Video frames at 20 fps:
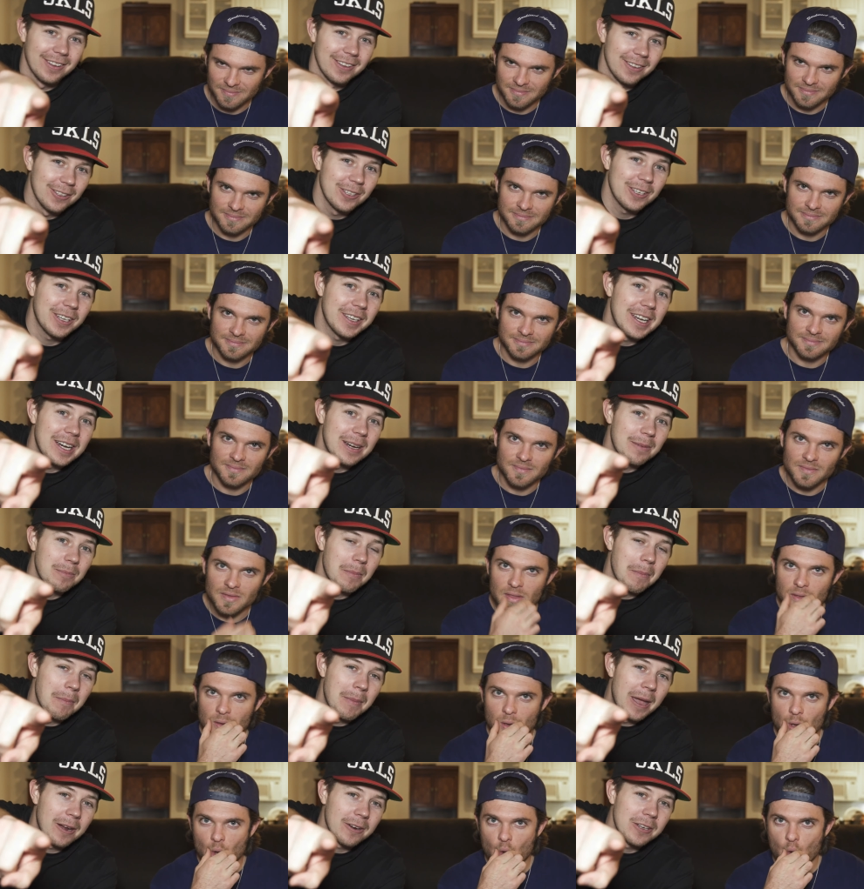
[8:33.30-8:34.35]
Speaker 1: Look it
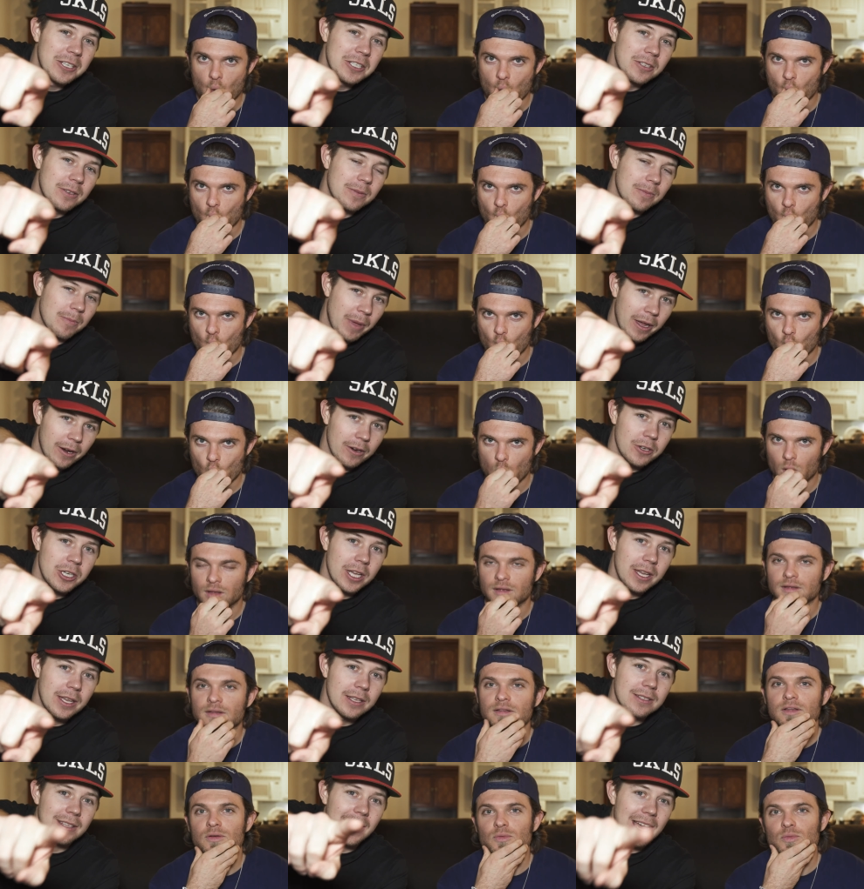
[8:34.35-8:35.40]
up. Mary Mary
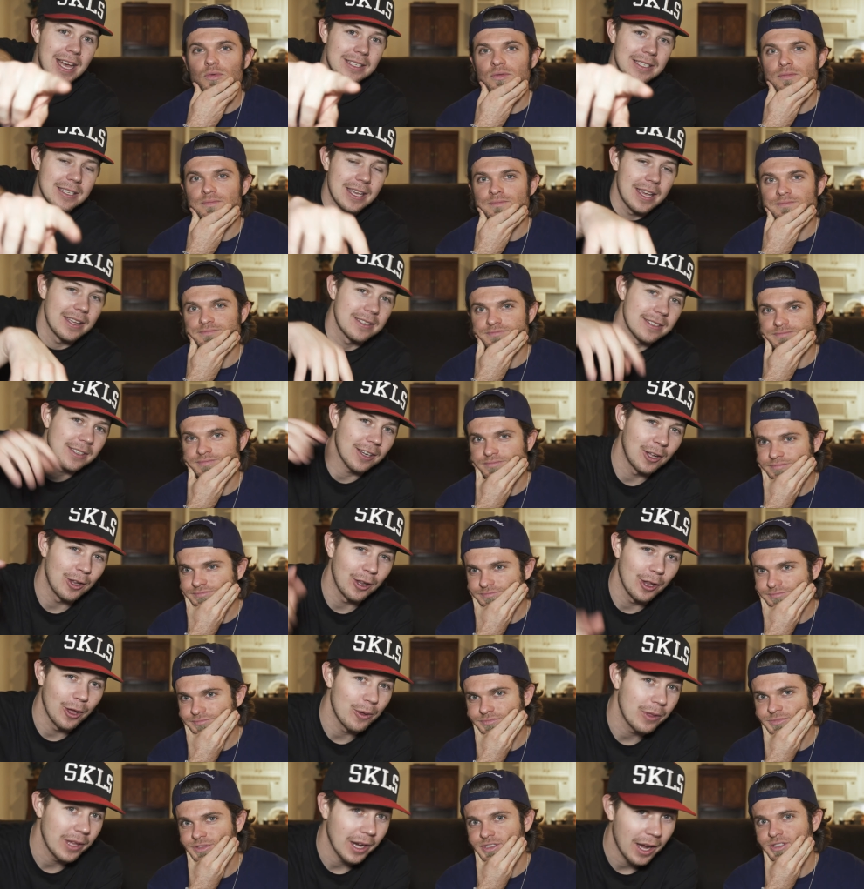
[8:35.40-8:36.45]
Speaker 2: Jane's Last Dance
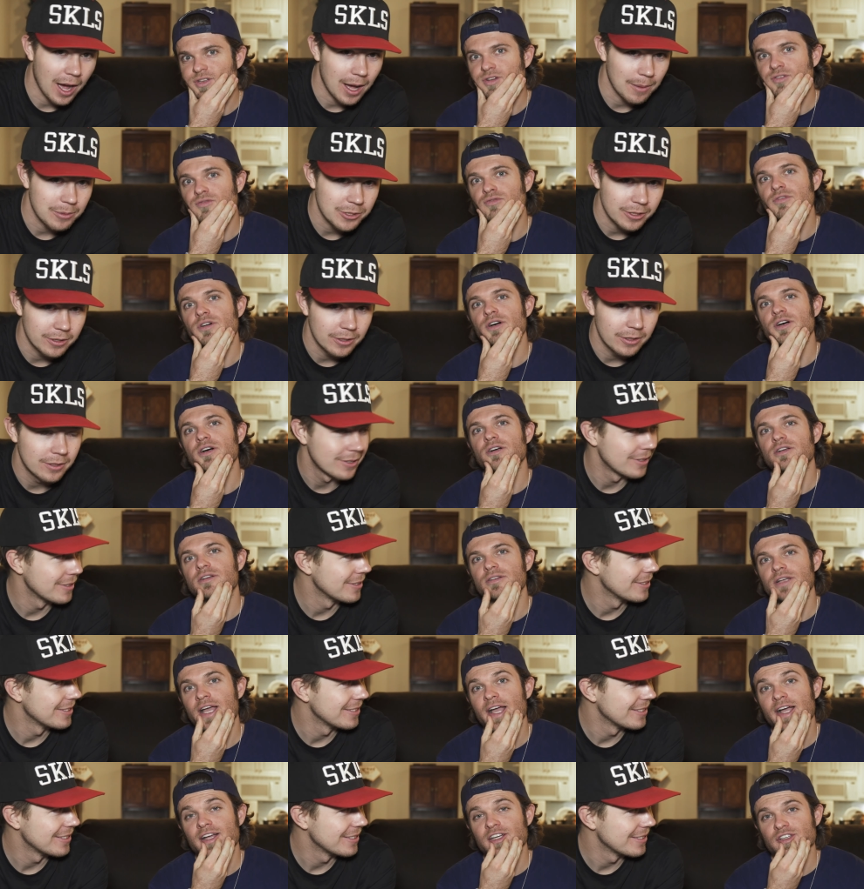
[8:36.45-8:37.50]
clothing option.
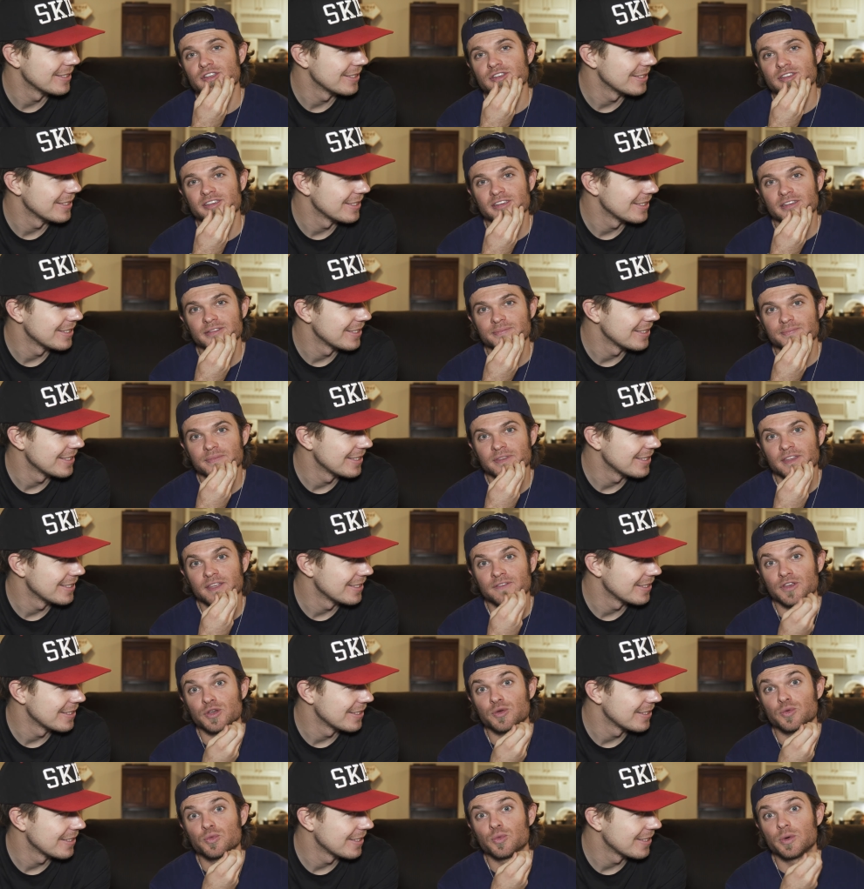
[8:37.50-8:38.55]
Well, actually,
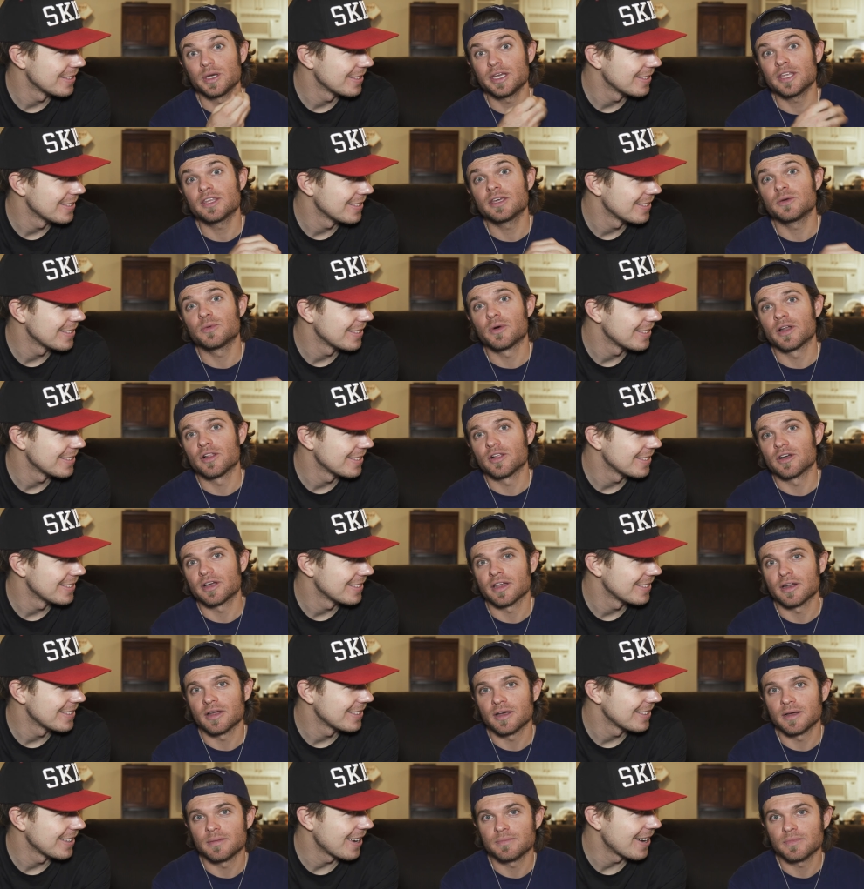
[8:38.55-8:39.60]
if you really want to
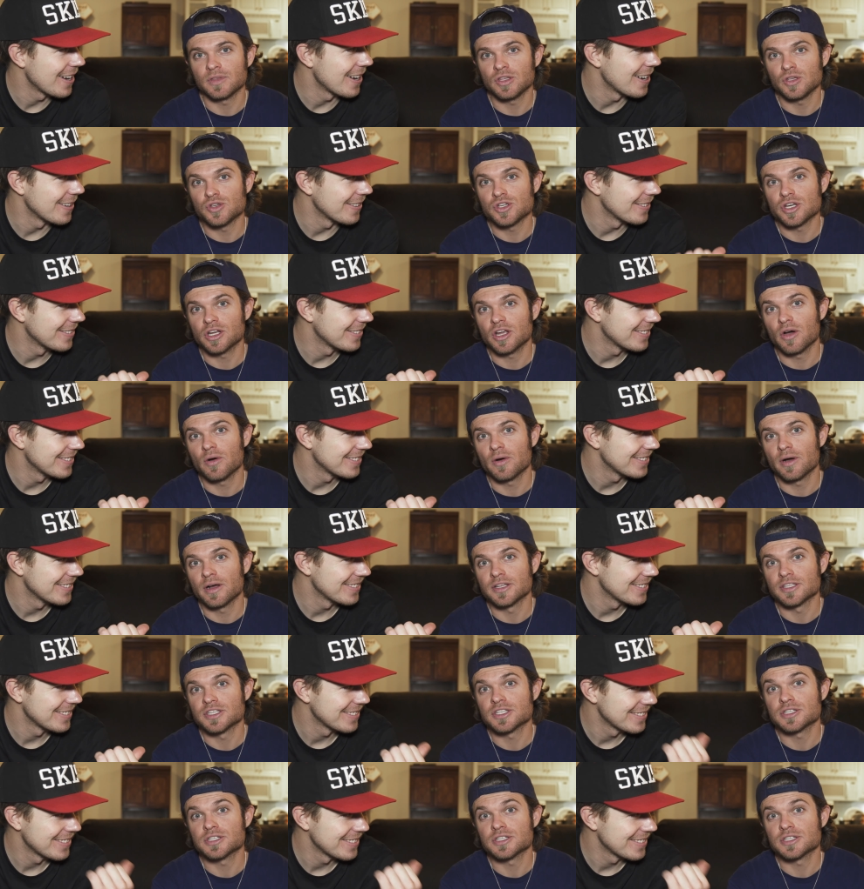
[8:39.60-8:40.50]
look it up, uh, you oh. should go on